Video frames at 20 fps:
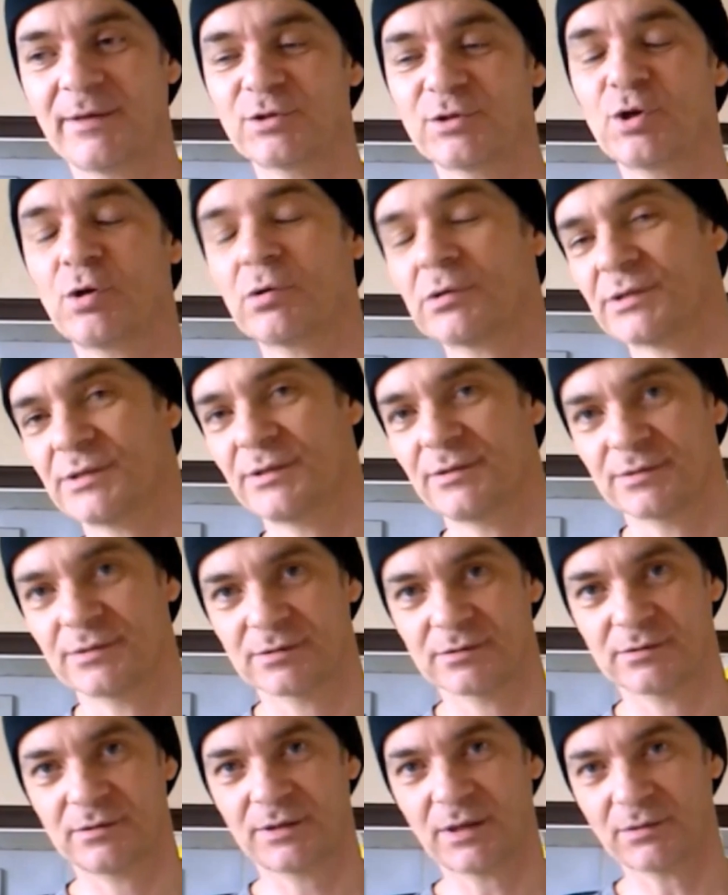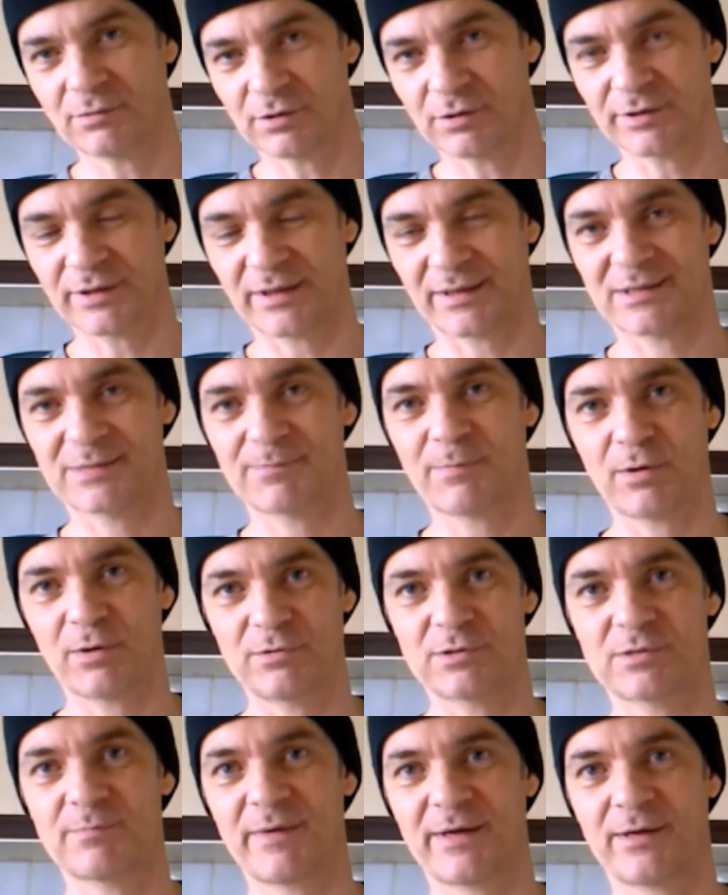about toxins. I don't like
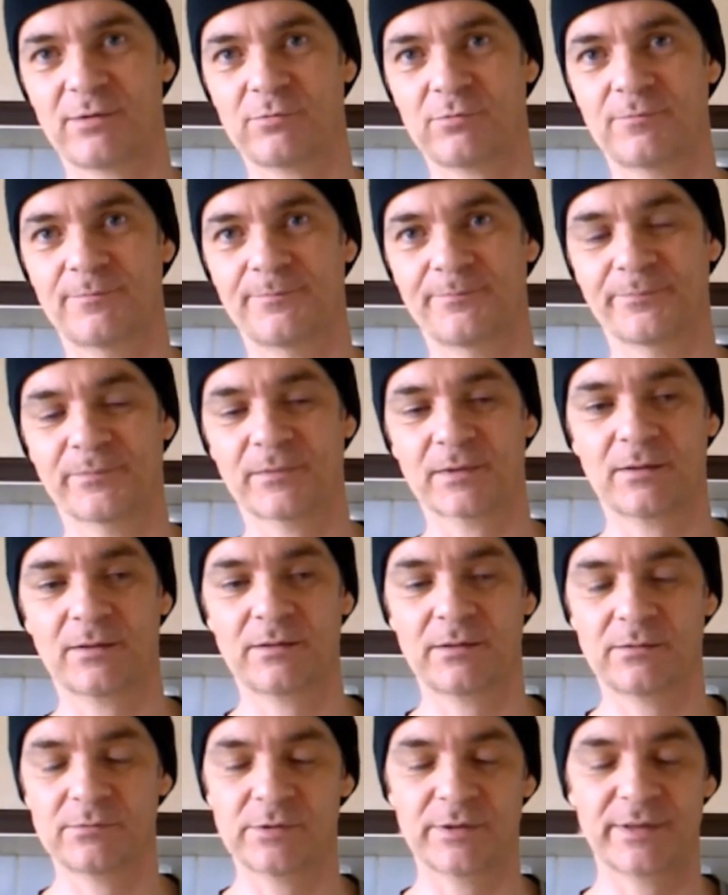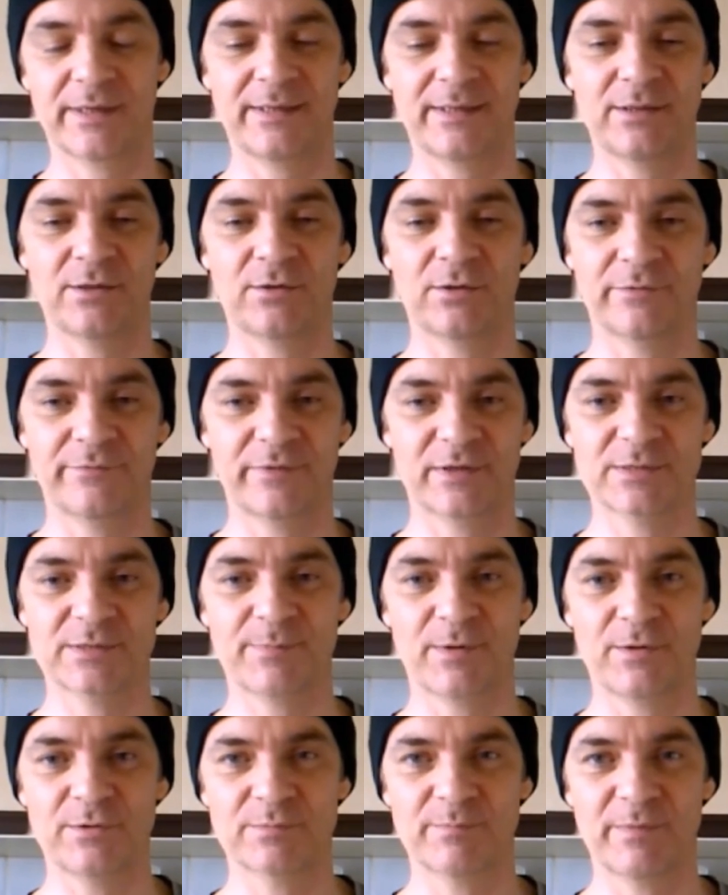exposed metal I don't like any kind of
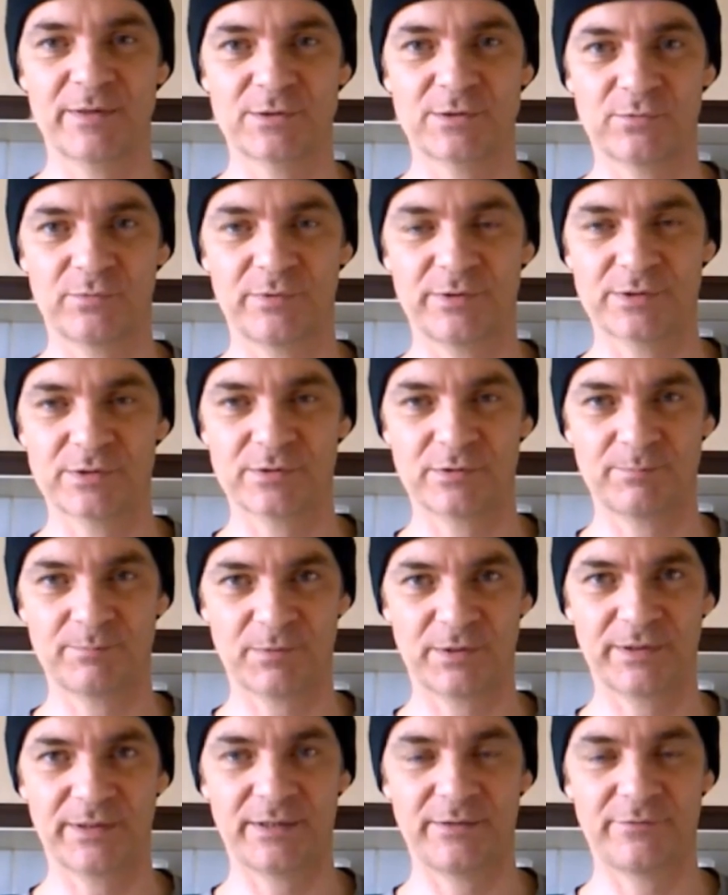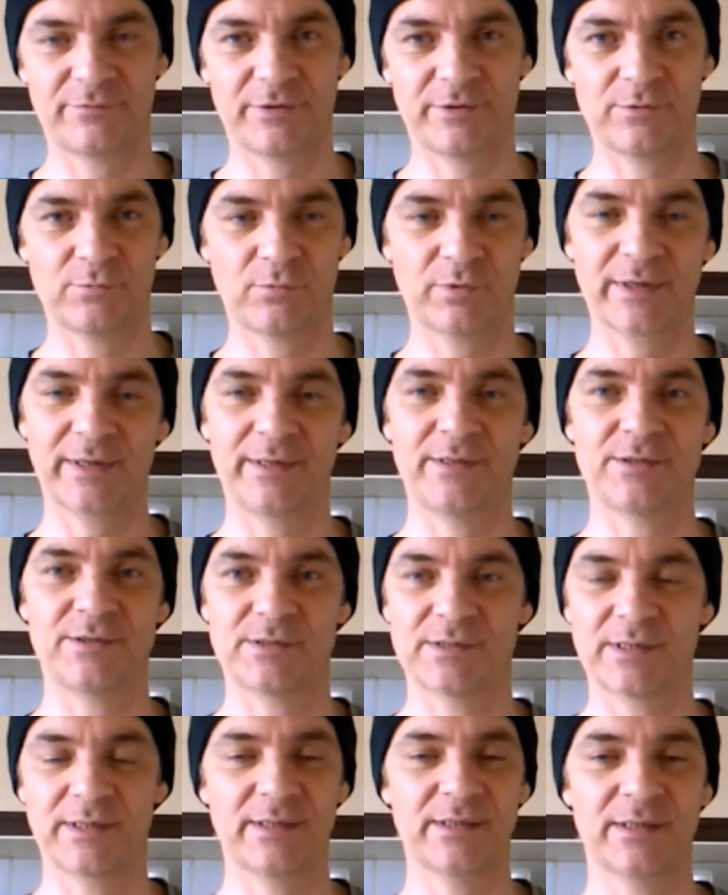exposed metal inside my aviary or
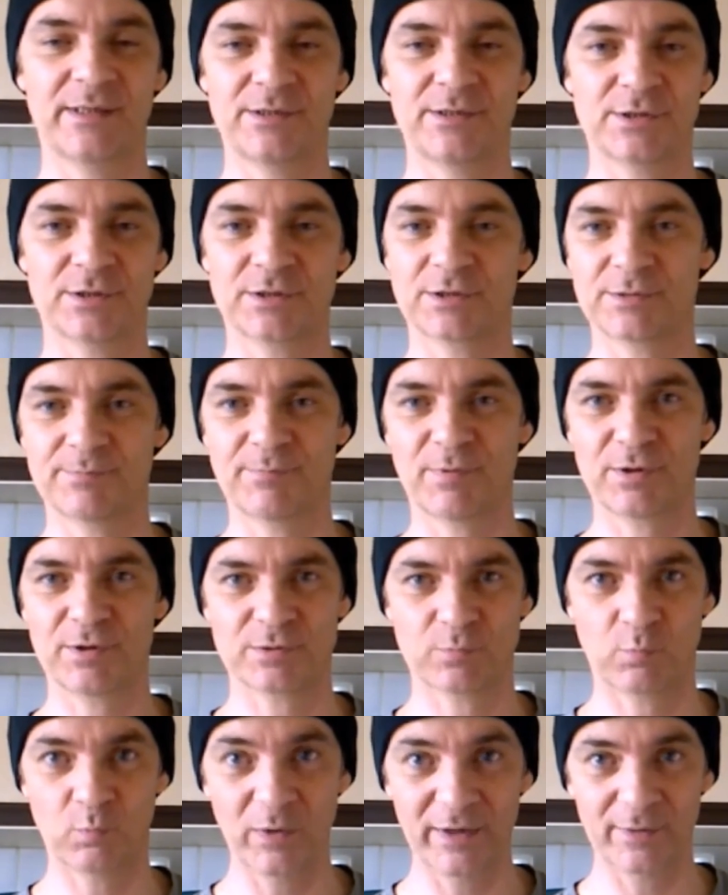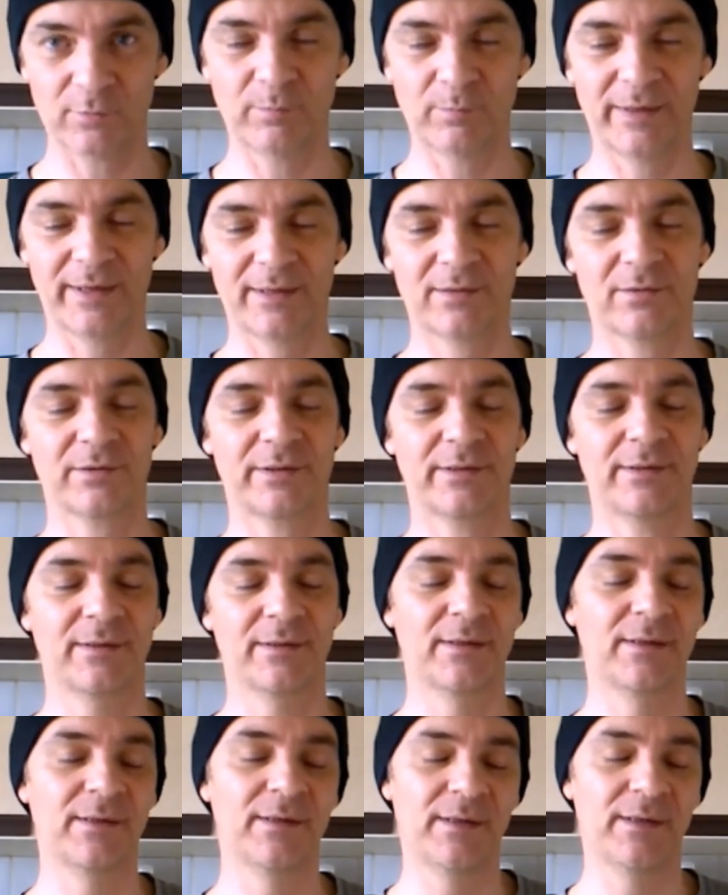cages, any cages, because birds will peck on it
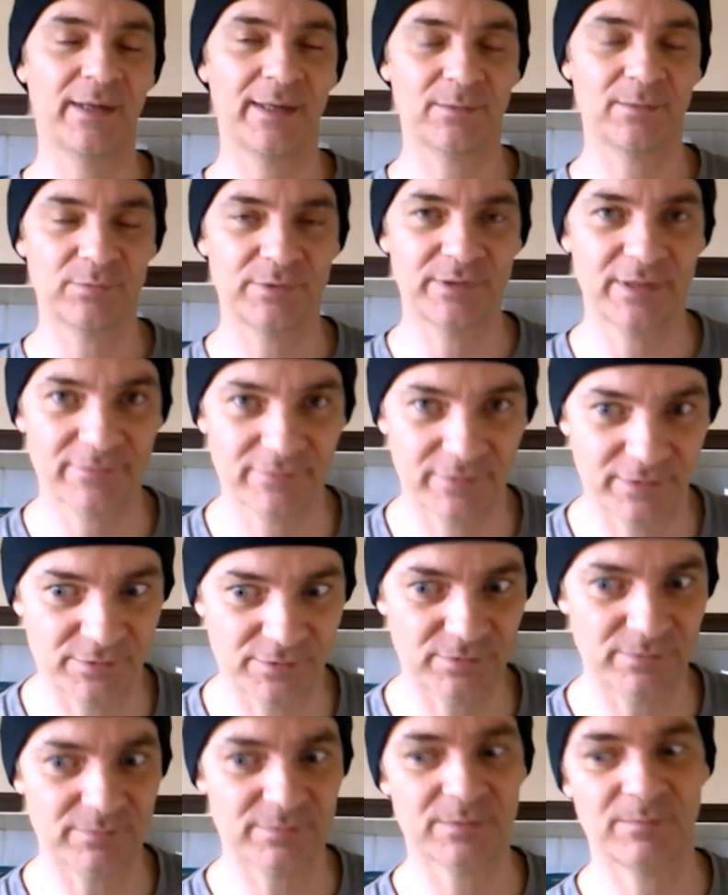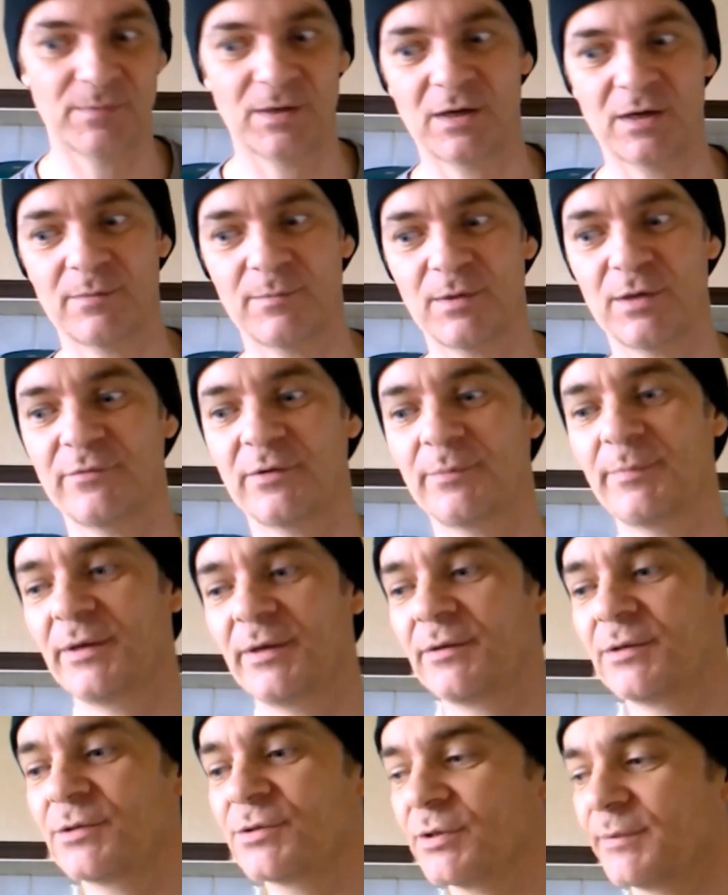and it will definitely do them some harm over a
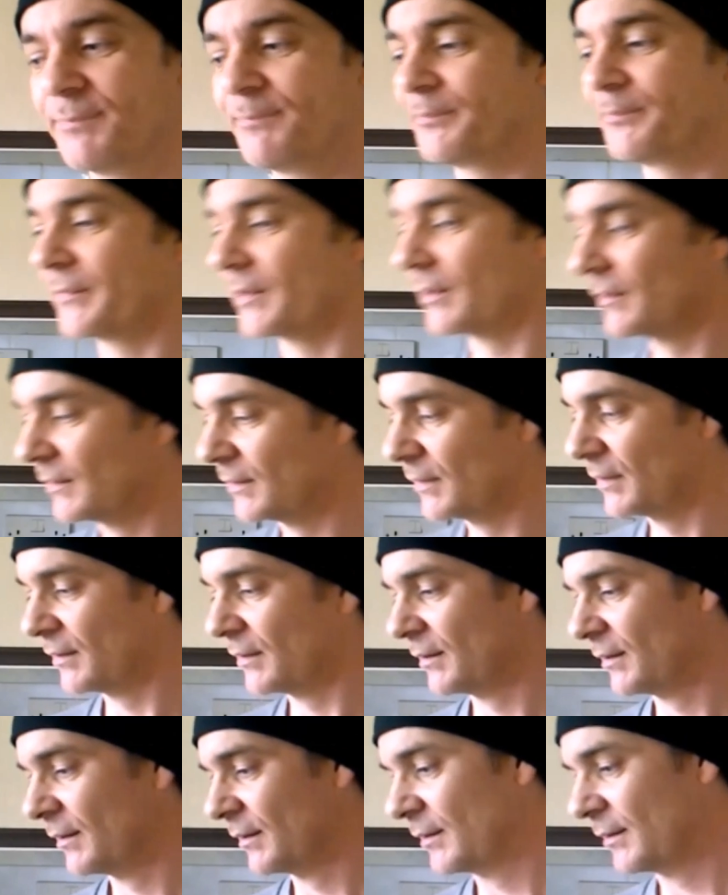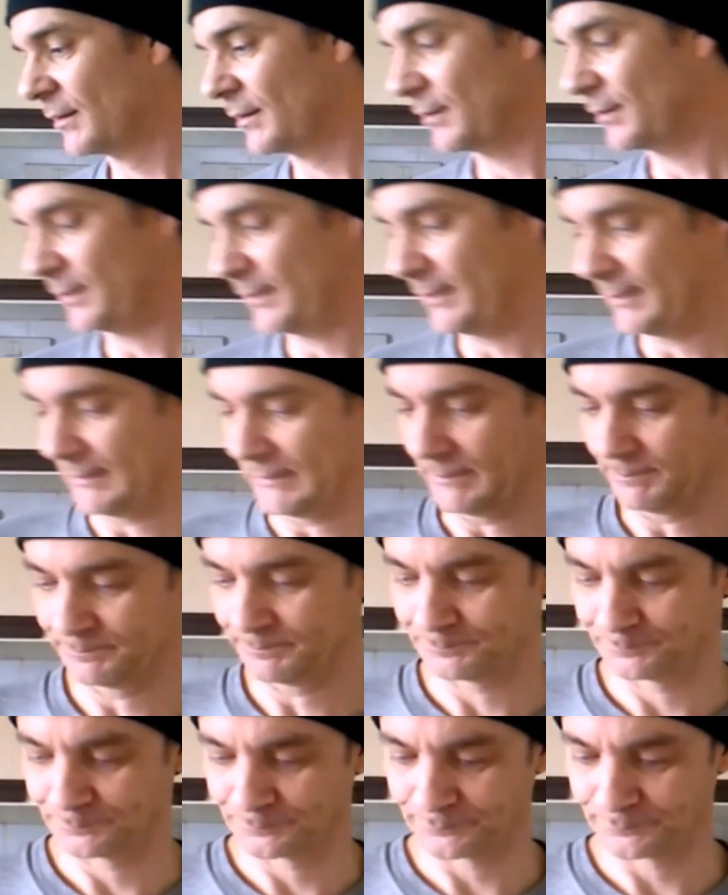period of time. Uh,